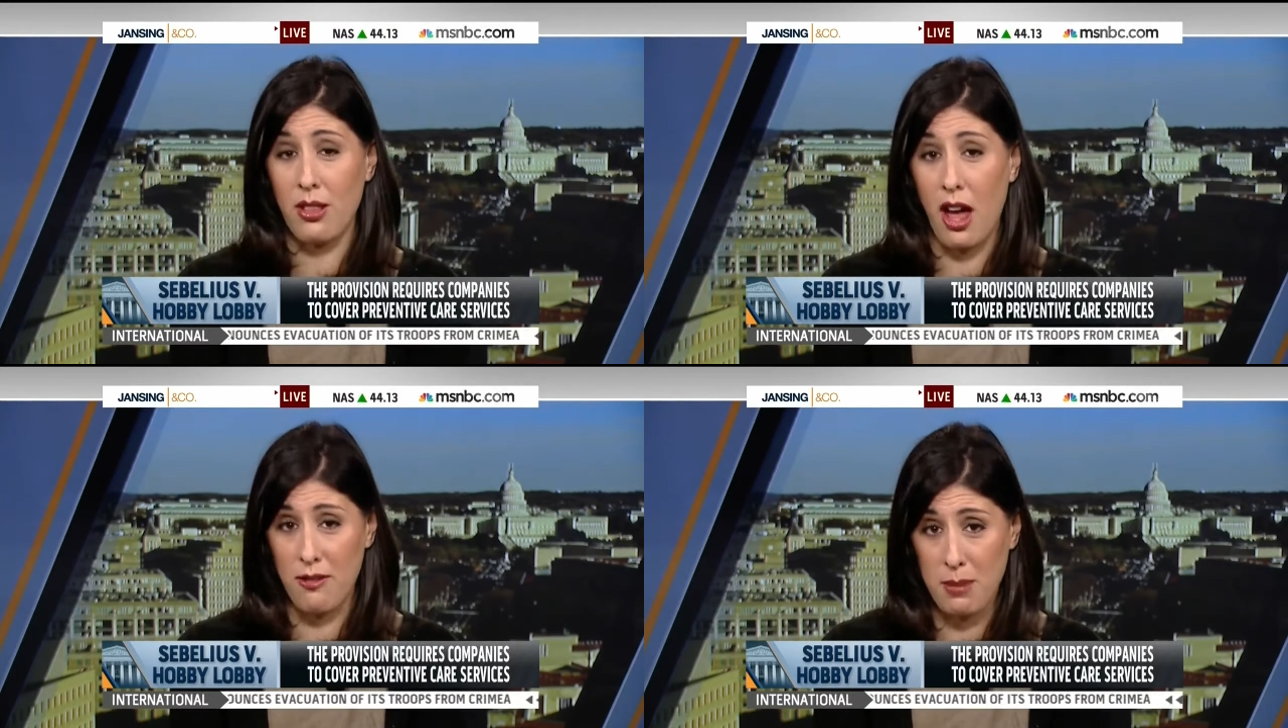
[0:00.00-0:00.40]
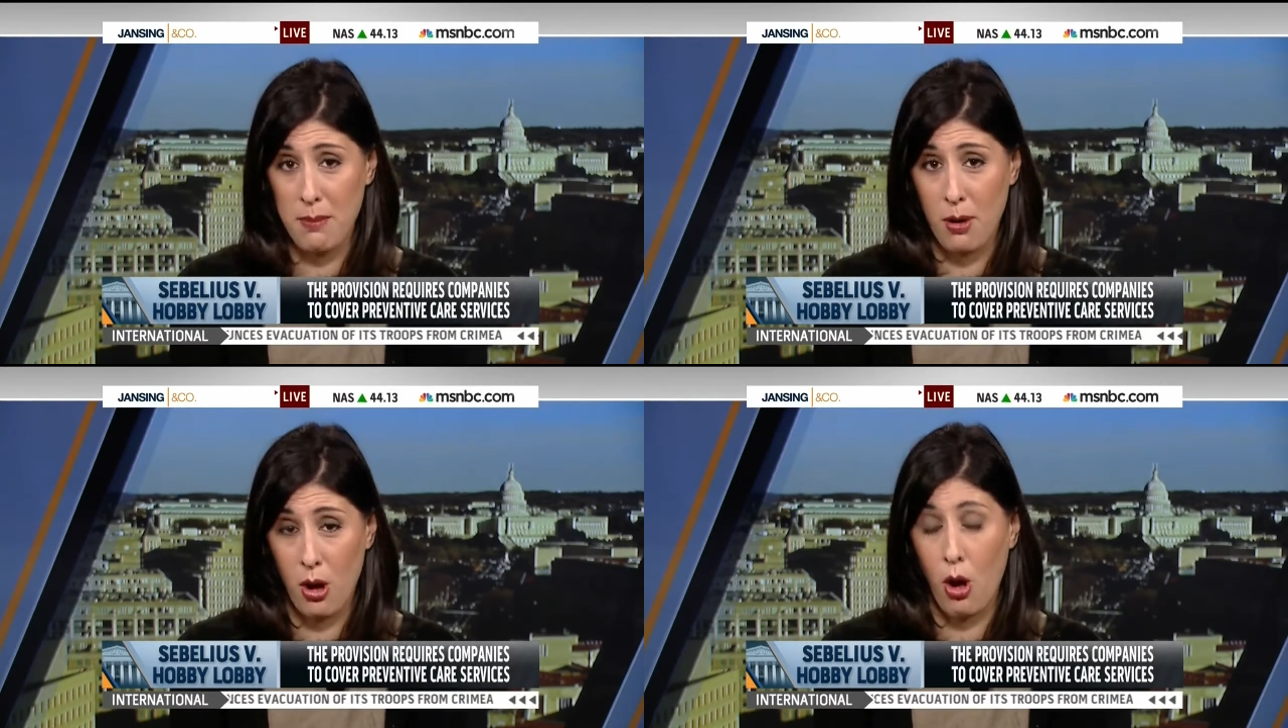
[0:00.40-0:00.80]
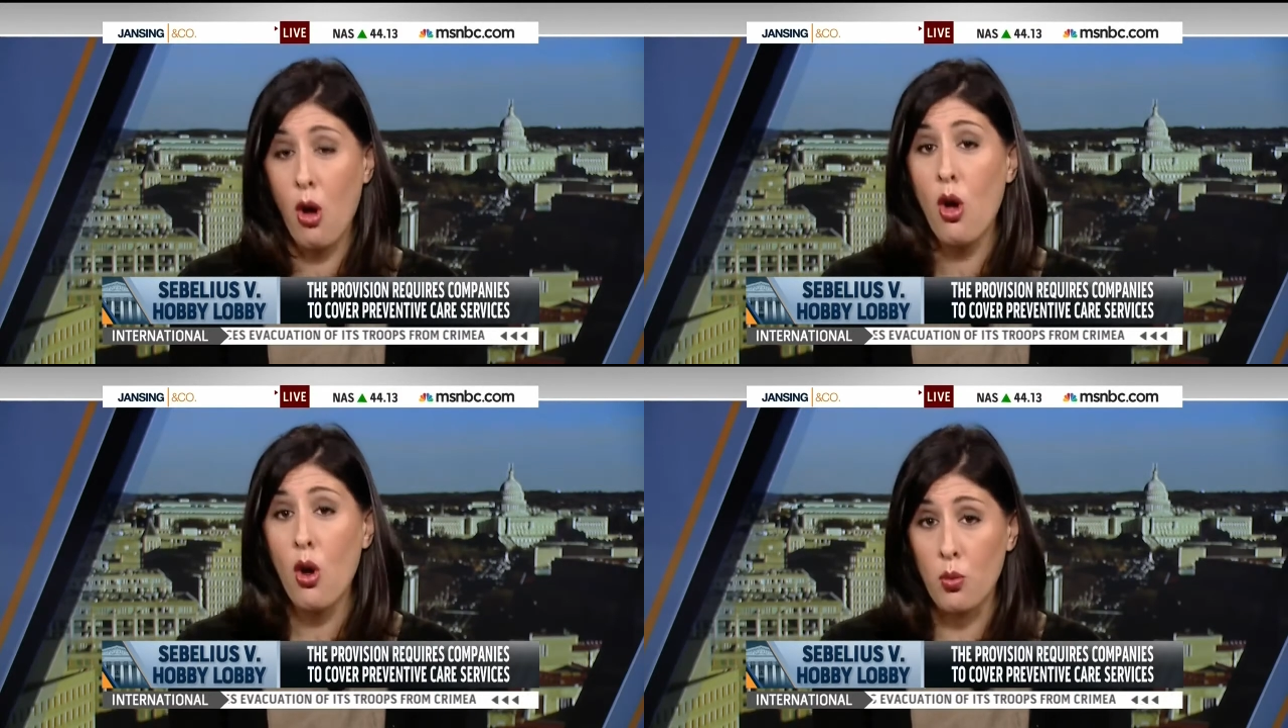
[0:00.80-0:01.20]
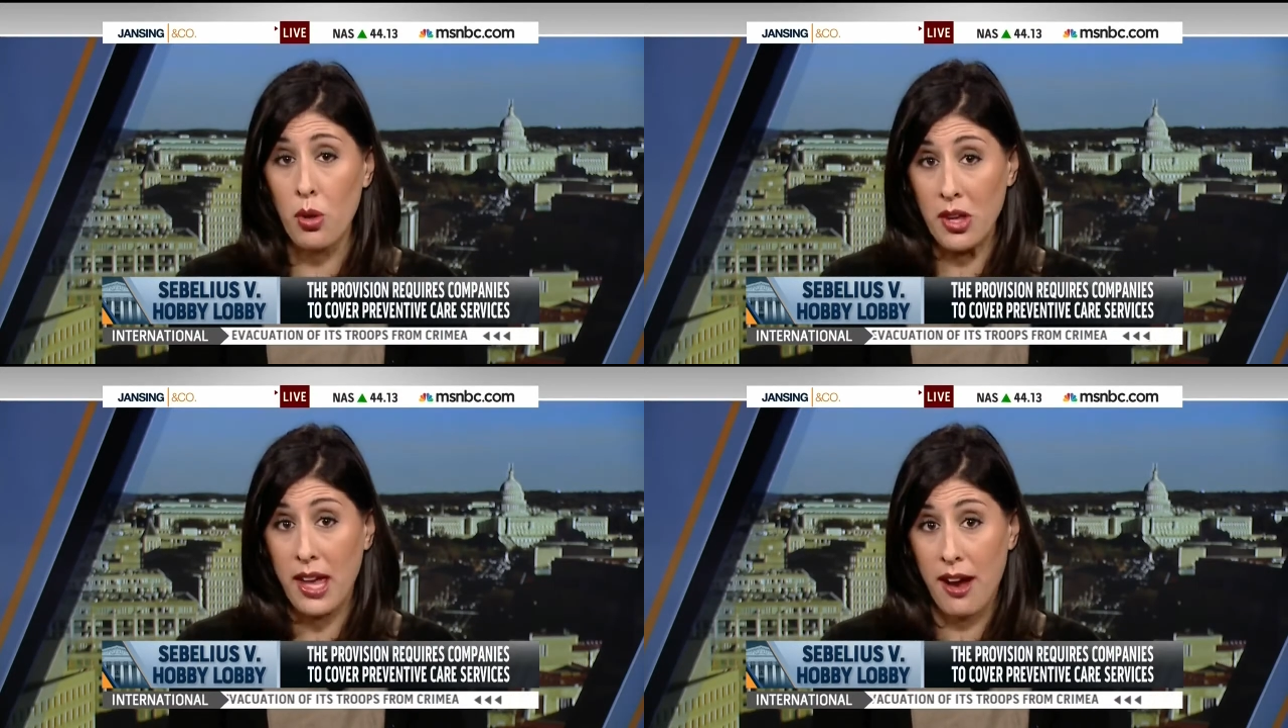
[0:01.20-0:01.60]
a lot of people
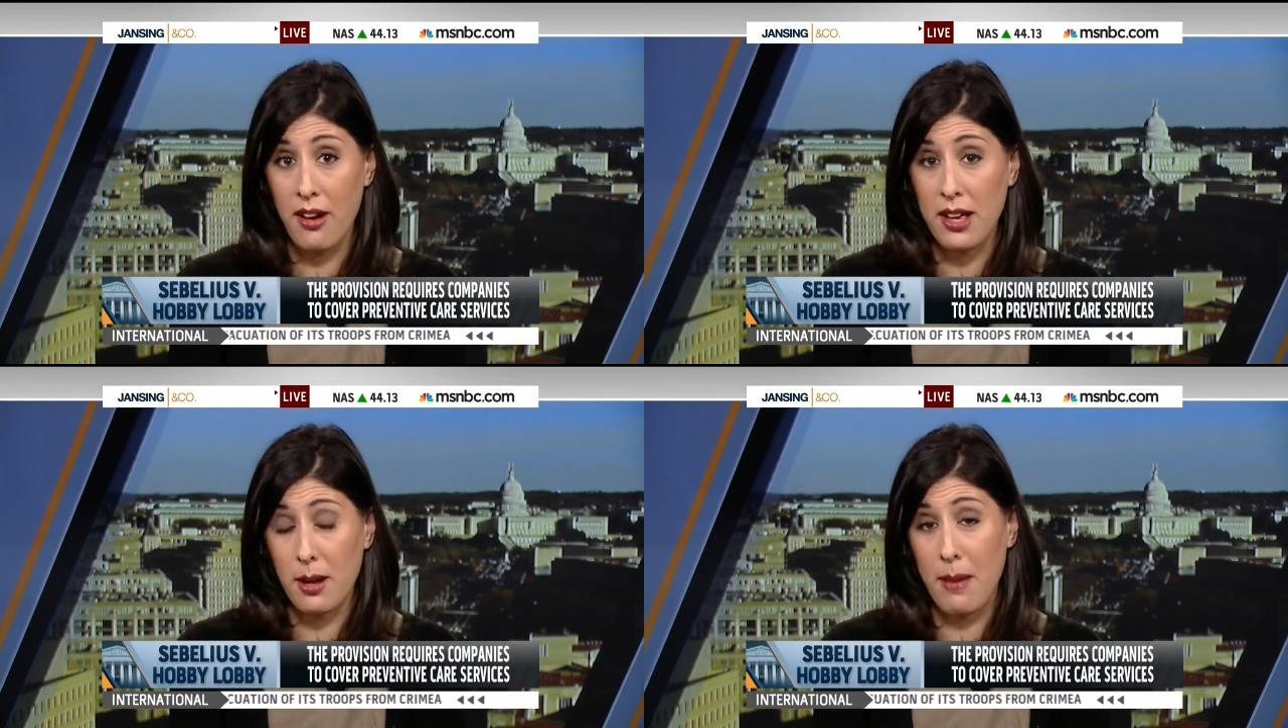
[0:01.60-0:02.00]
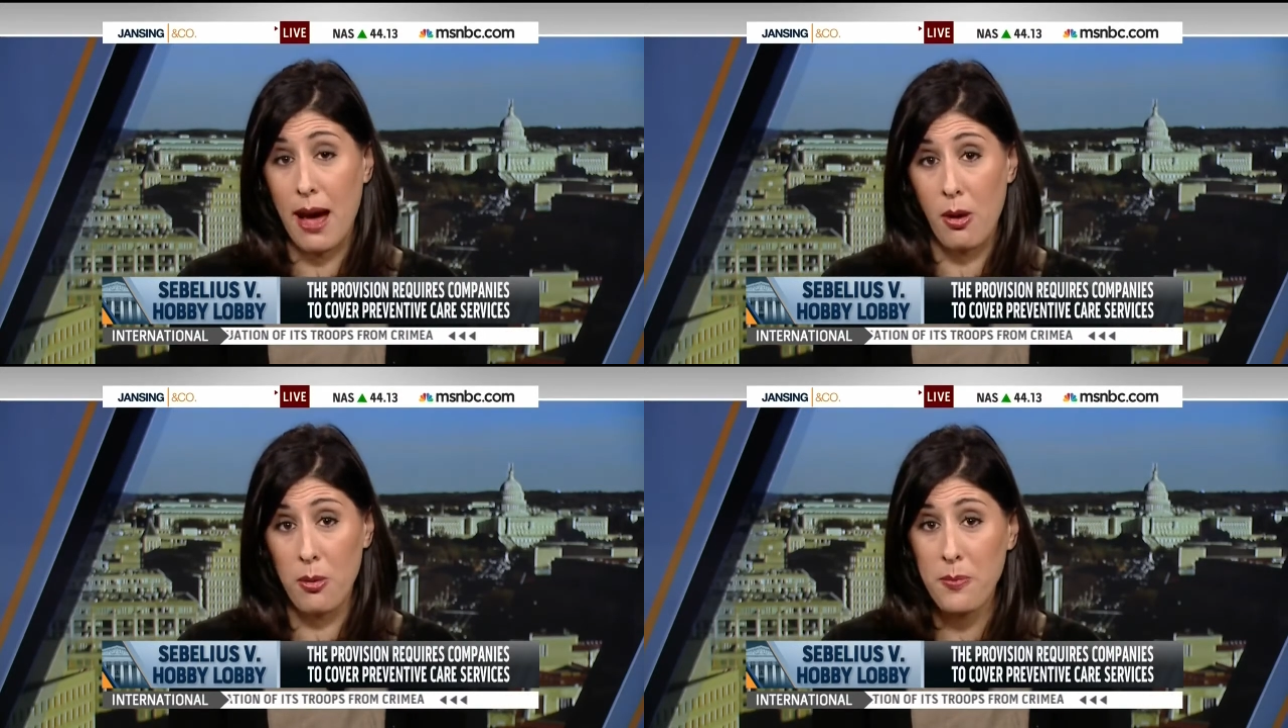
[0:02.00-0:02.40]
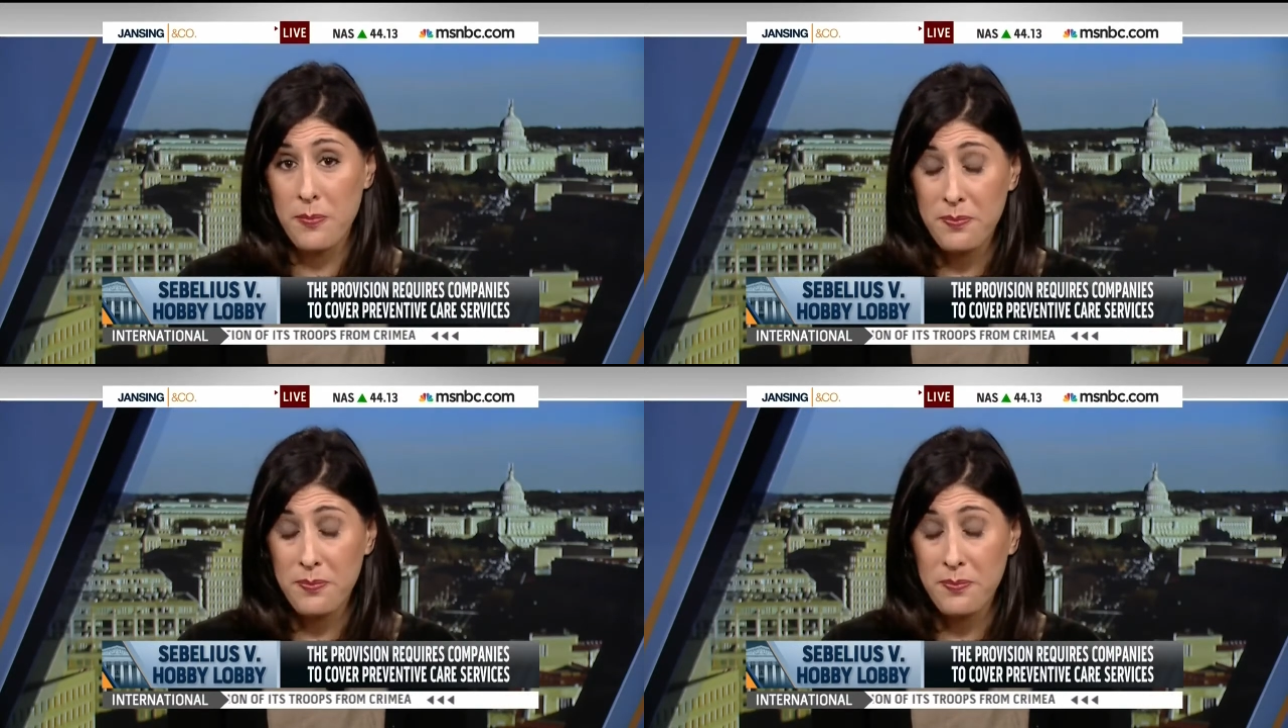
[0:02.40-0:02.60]
really caring about.